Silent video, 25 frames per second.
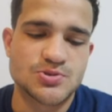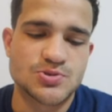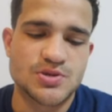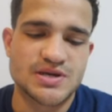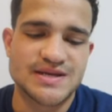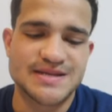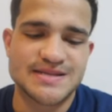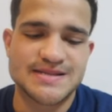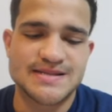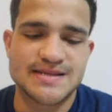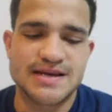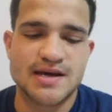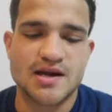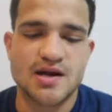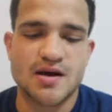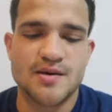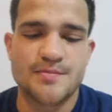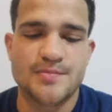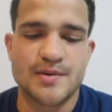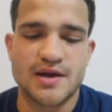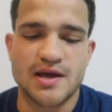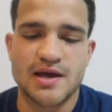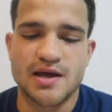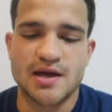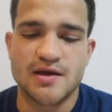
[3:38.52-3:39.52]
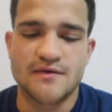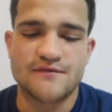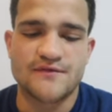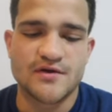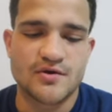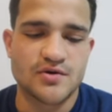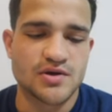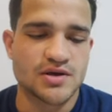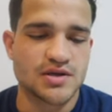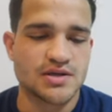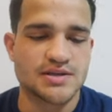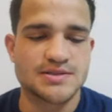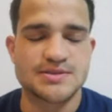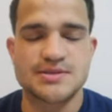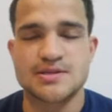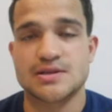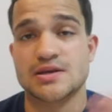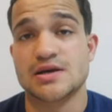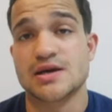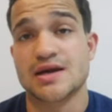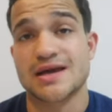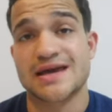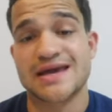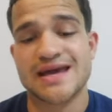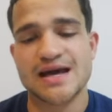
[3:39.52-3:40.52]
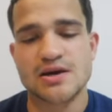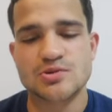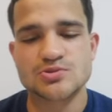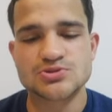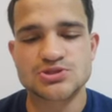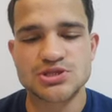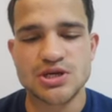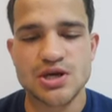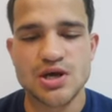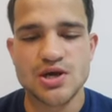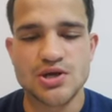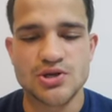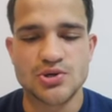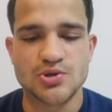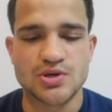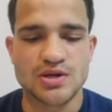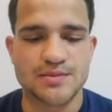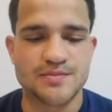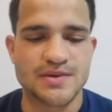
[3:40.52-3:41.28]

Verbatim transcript: is set up a very easy account. You can